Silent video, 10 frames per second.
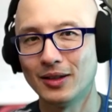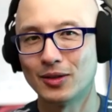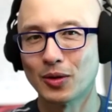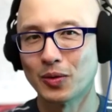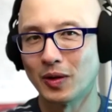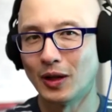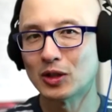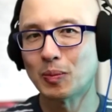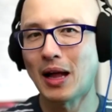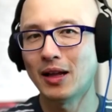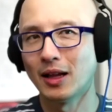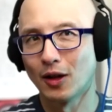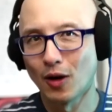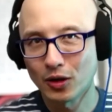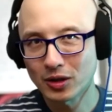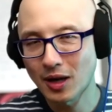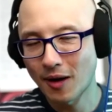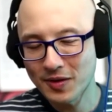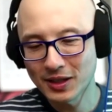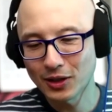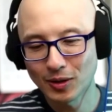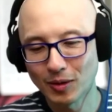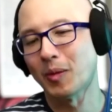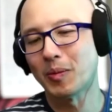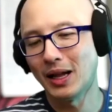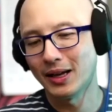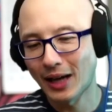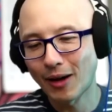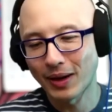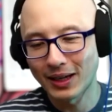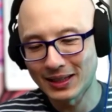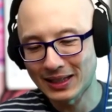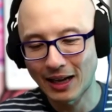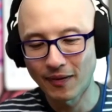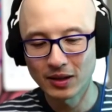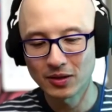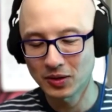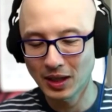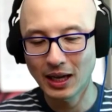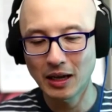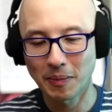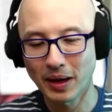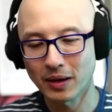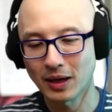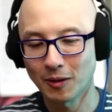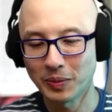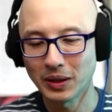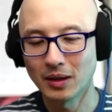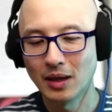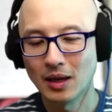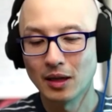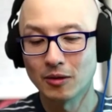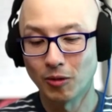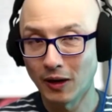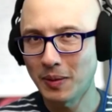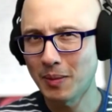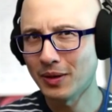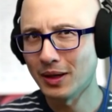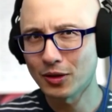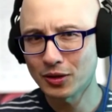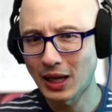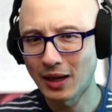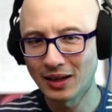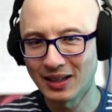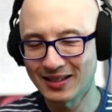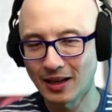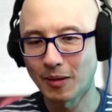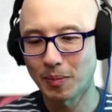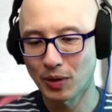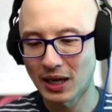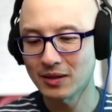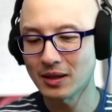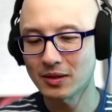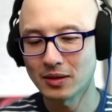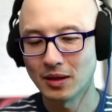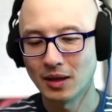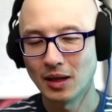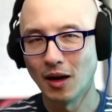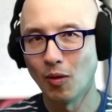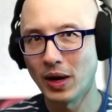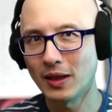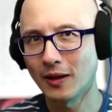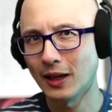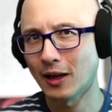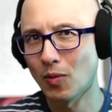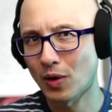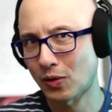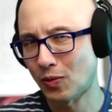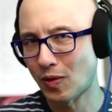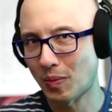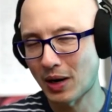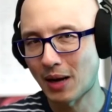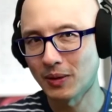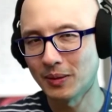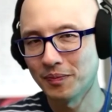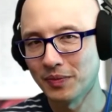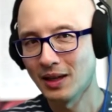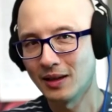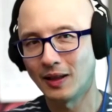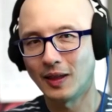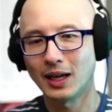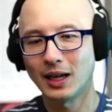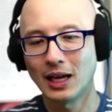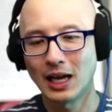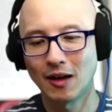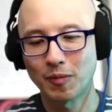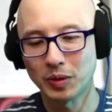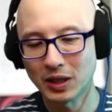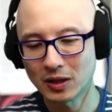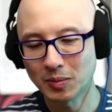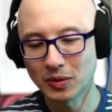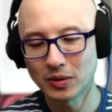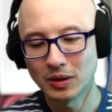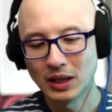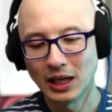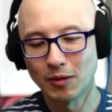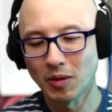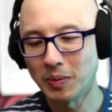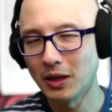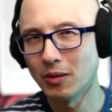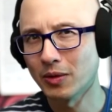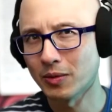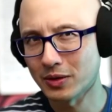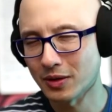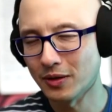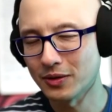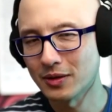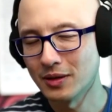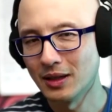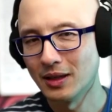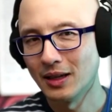So there's probably a larger conversation that we're probably not ready to dive into today about helping creative people understand and design a process, a way that they can work through a problem, that they can have predictable and repeatable results.